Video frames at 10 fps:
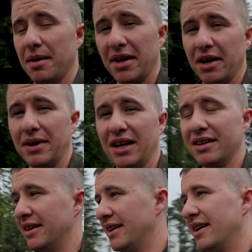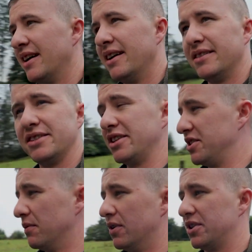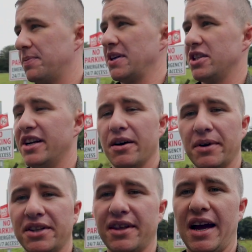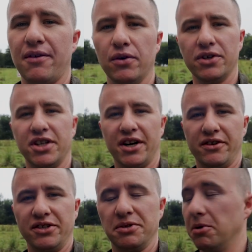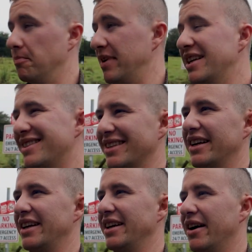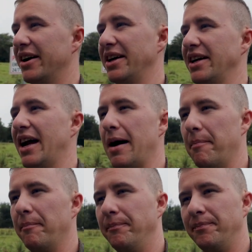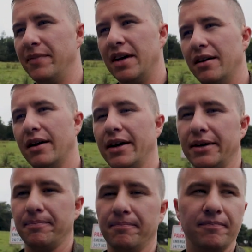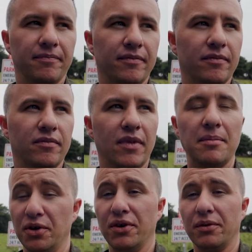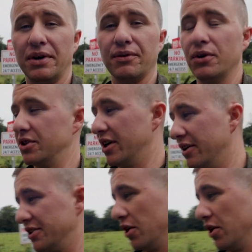I bet I will. They said, you won't, especially not with road tires. So instantly I am like, I'm doing it with road tires.